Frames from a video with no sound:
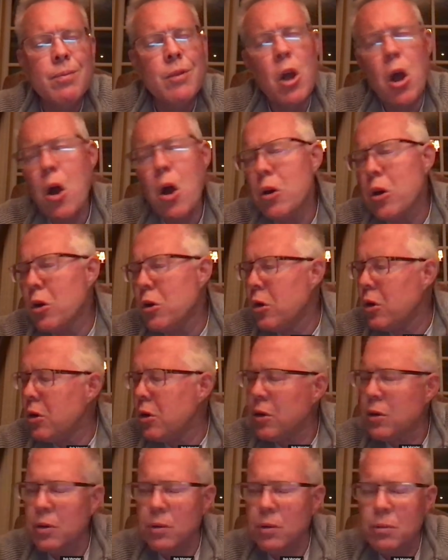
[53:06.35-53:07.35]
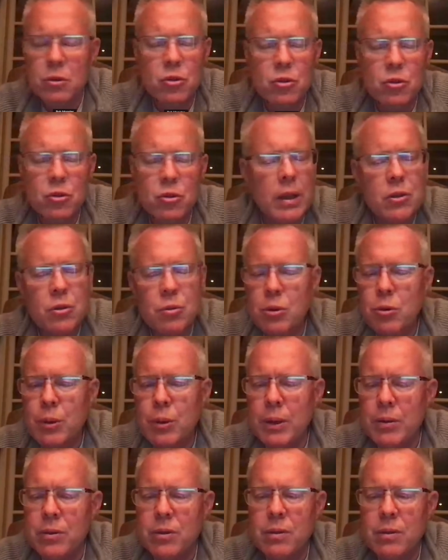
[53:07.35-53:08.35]
No. It's a
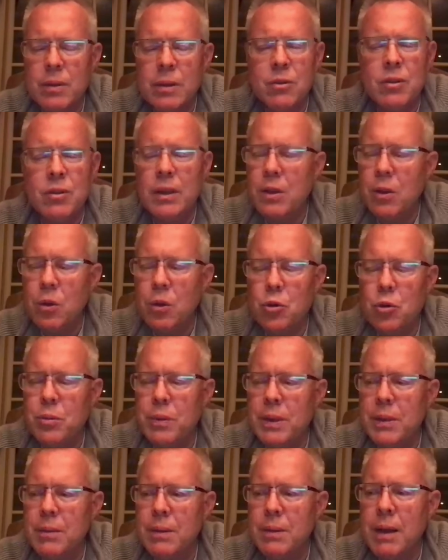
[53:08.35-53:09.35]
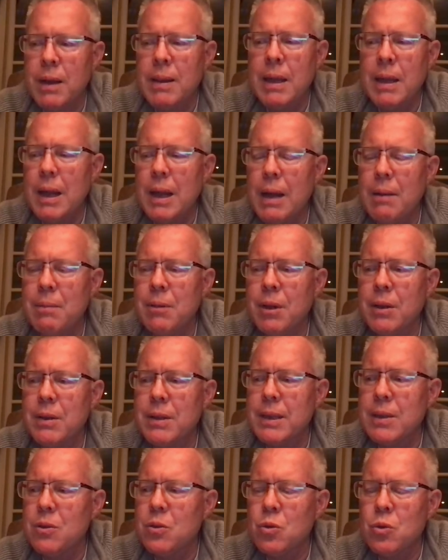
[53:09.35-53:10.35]
request. It's not an ultimatum. I'm not
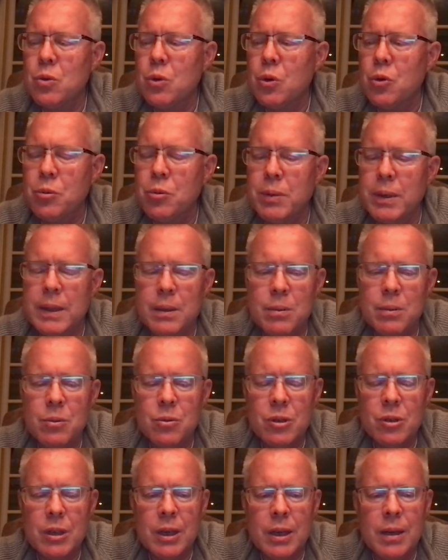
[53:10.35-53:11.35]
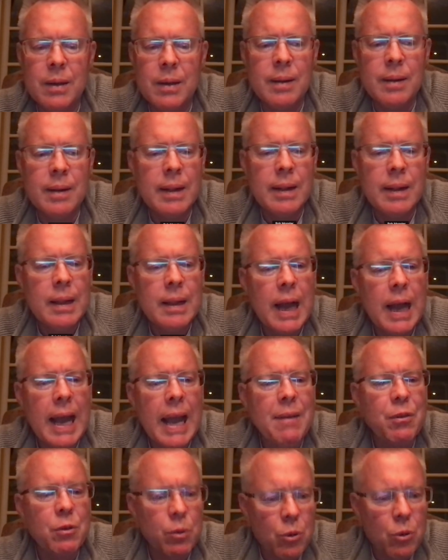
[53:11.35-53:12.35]
into ultimatums. I have a
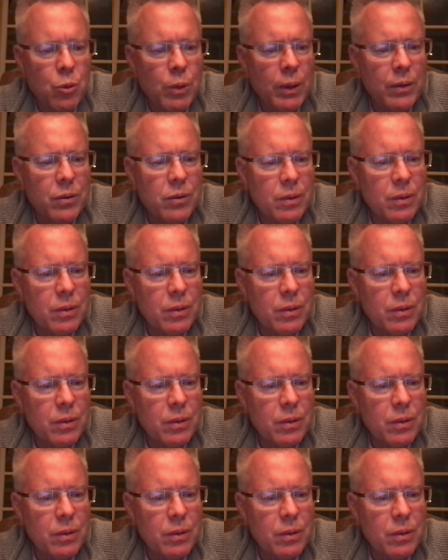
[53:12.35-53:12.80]
request.